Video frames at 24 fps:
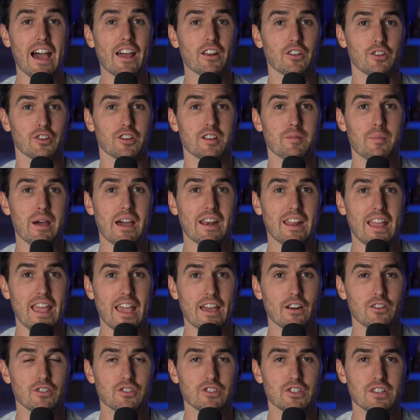got a good amount of
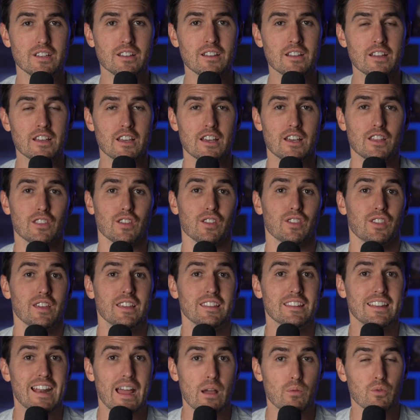energy, the
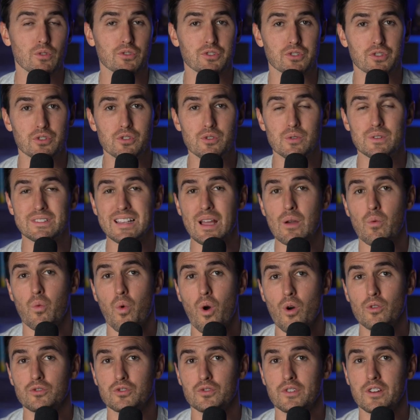thing that I will do is I
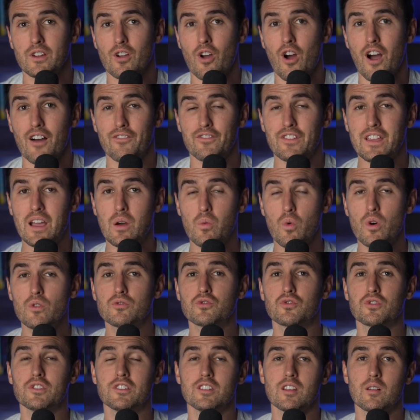won't drink coffee, I
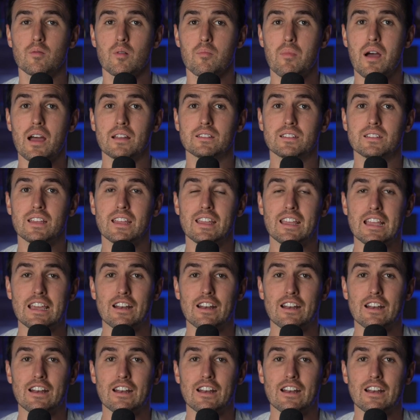won't drink yerba mate,